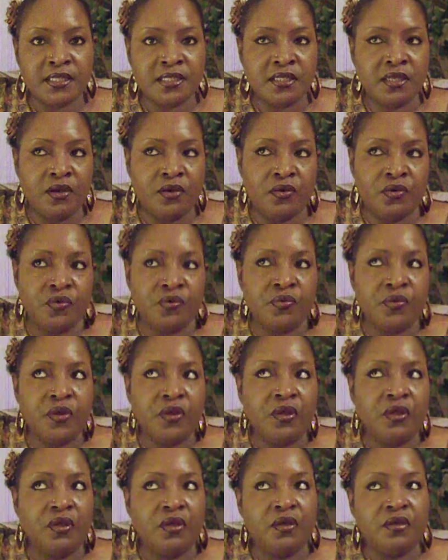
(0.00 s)
So,
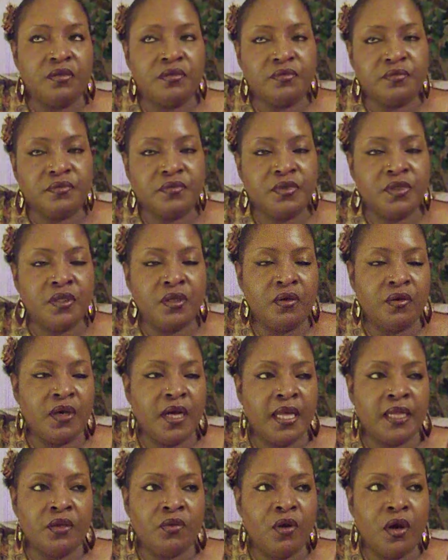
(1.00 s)

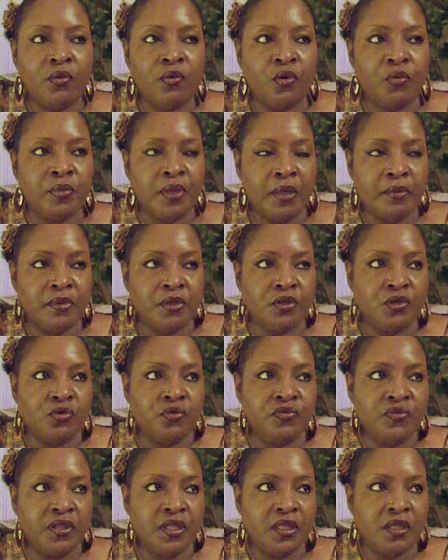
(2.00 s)
I know I won't be able to do
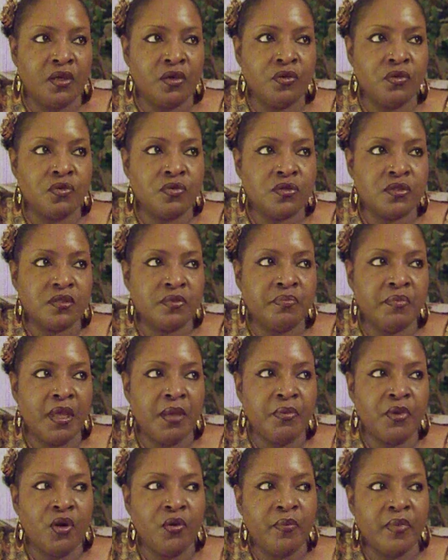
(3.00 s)
videos.
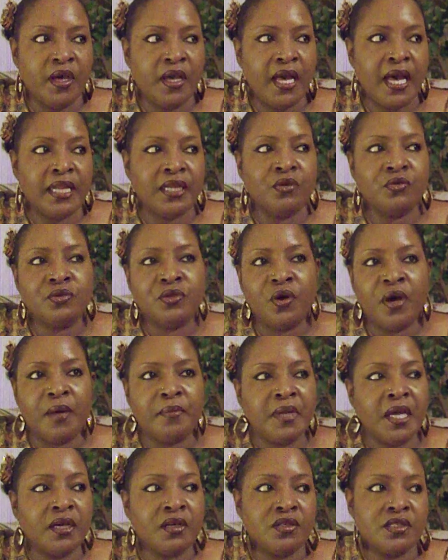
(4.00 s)
Maybe I don't know. I'm
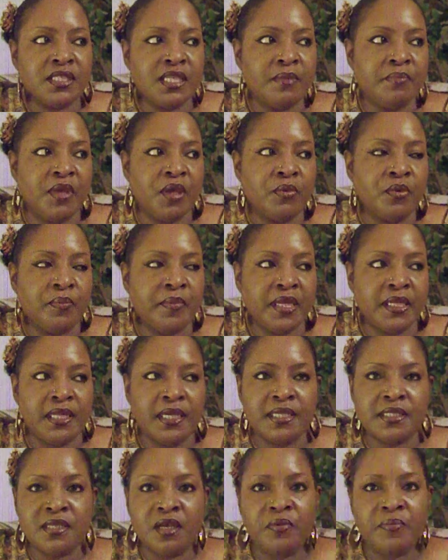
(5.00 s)
not going to say maybe on my
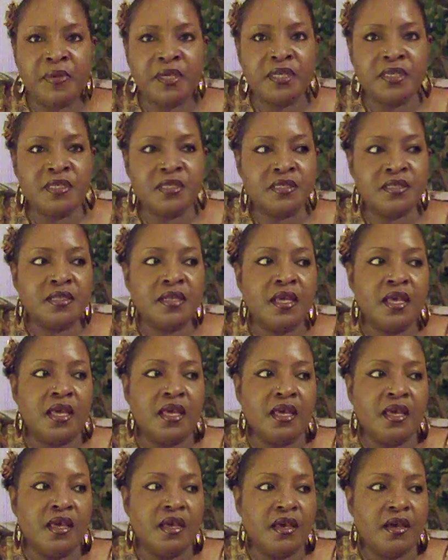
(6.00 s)
days off, because
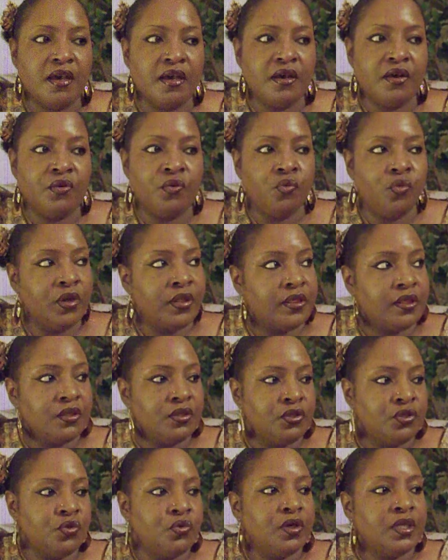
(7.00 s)

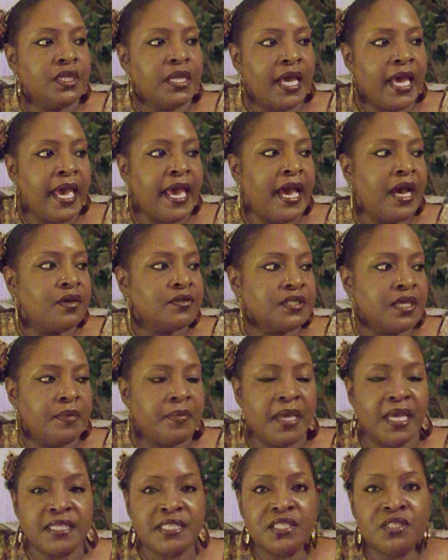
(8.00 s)
with doing the house, I
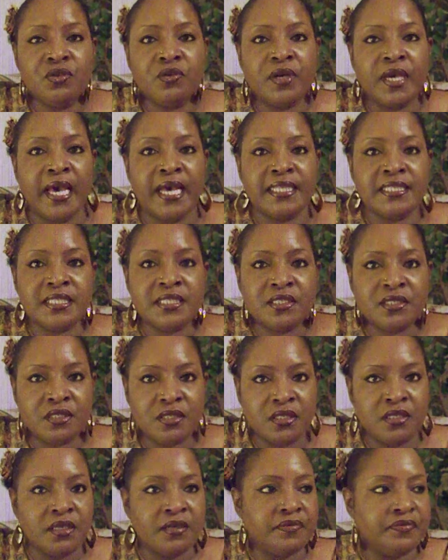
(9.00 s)
mean, I still got
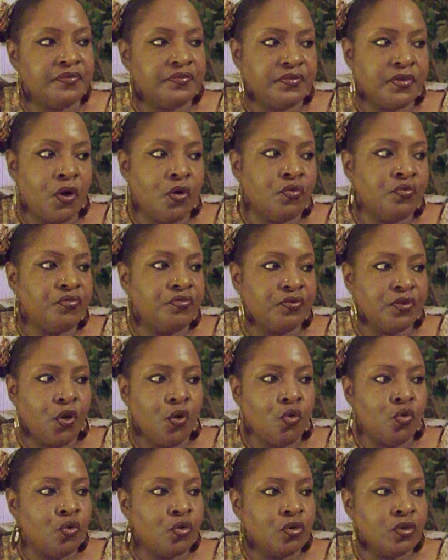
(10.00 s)
stuff on
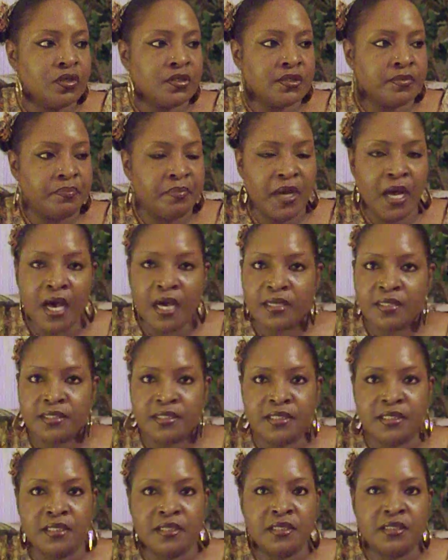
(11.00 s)
floors,
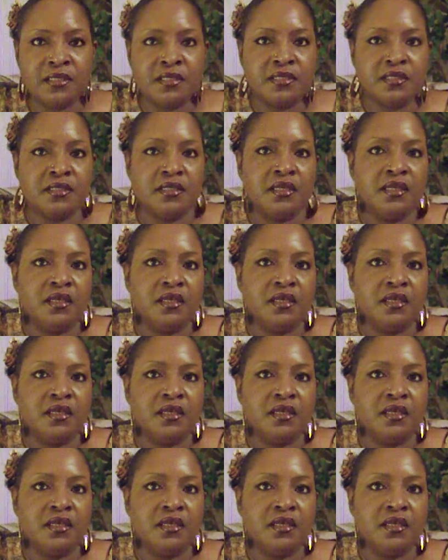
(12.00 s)
boxes.